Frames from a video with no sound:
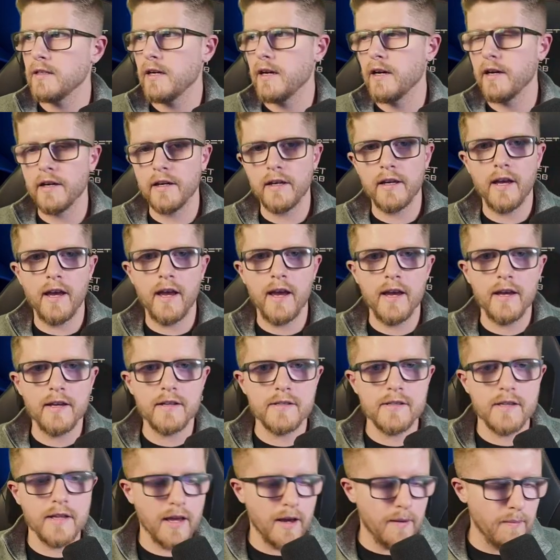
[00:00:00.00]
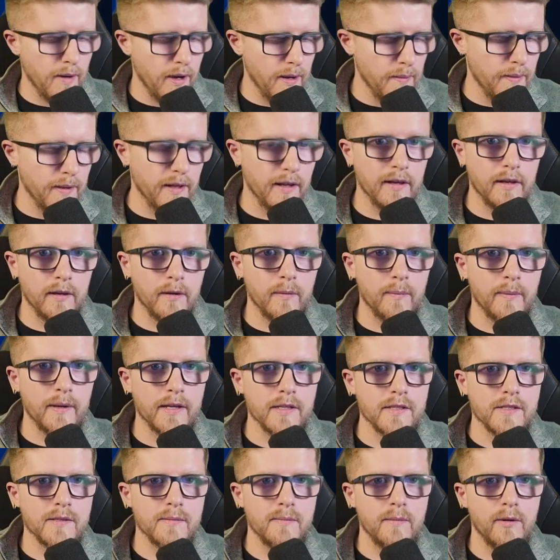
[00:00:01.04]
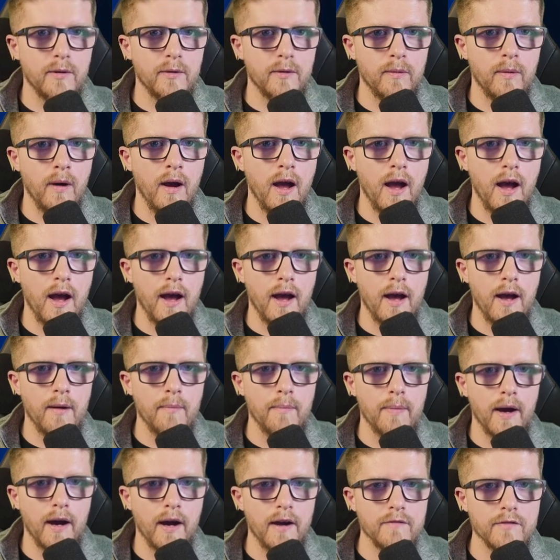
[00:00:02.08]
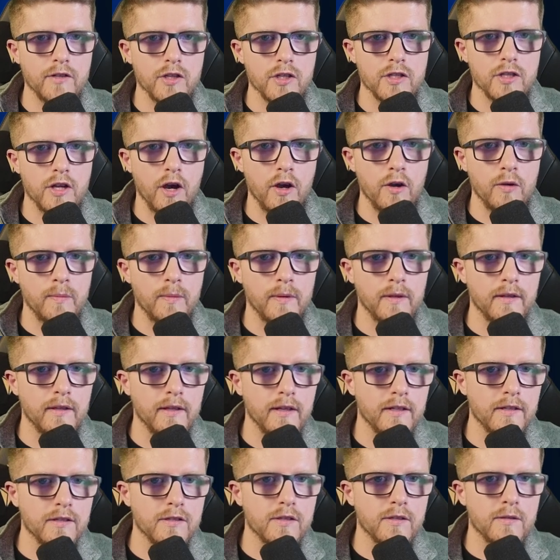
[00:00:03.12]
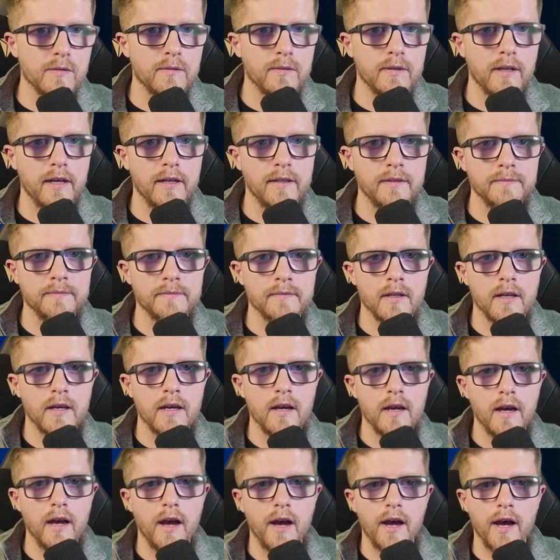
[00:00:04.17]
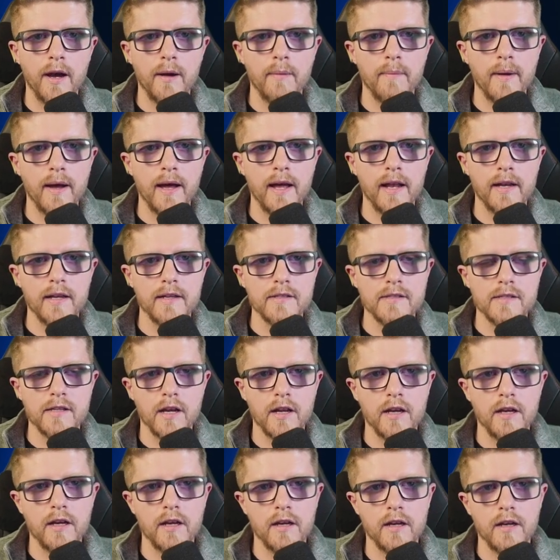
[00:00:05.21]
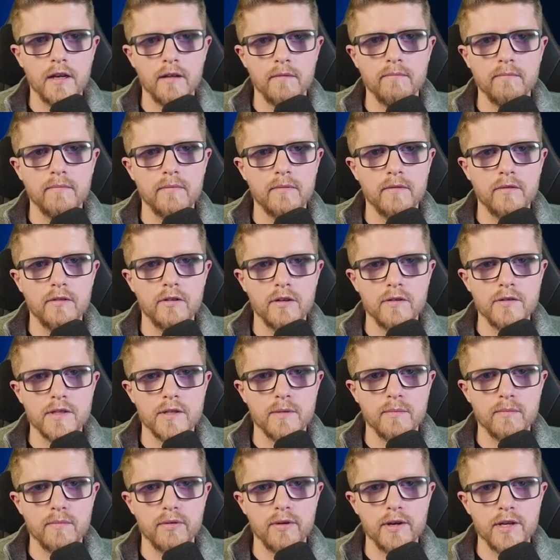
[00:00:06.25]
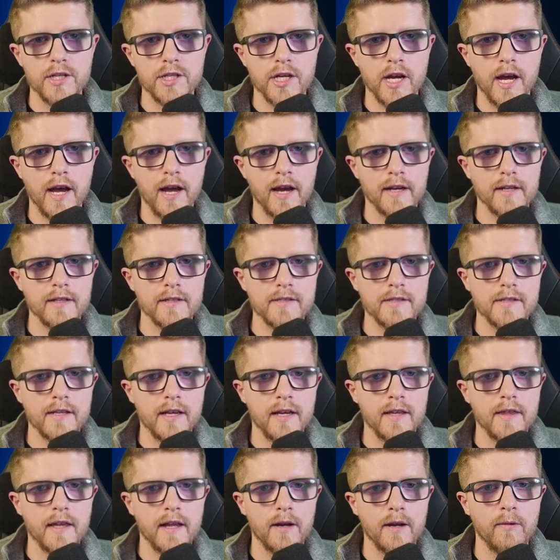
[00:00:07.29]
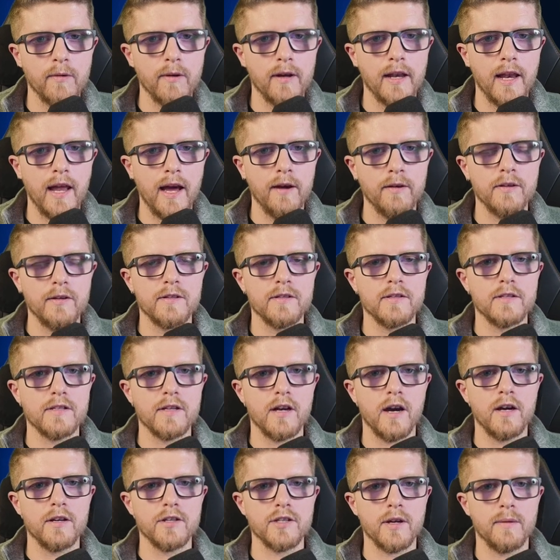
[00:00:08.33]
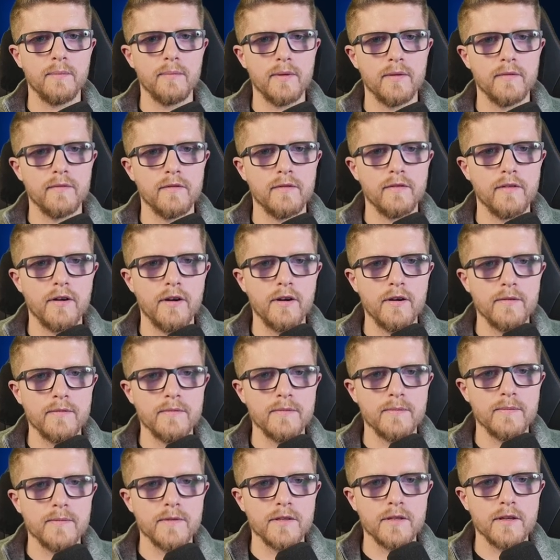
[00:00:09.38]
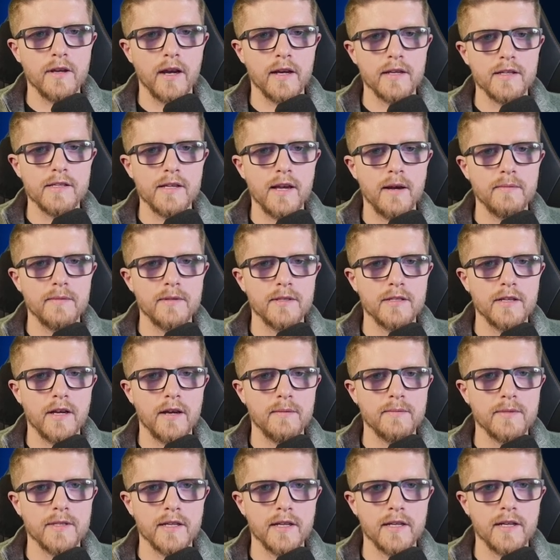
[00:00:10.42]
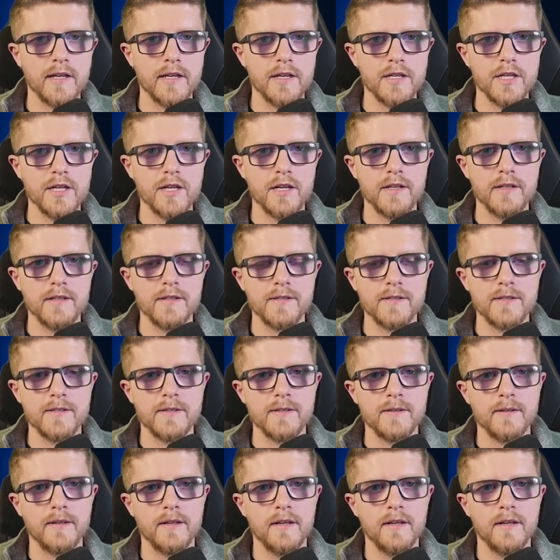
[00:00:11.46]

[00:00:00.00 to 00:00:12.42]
Okay, so that might be a little bit small, but I've just opened the installer and it's going to do some pre-checks and then it will allow you to start jumping through. So you accept the terms and conditions.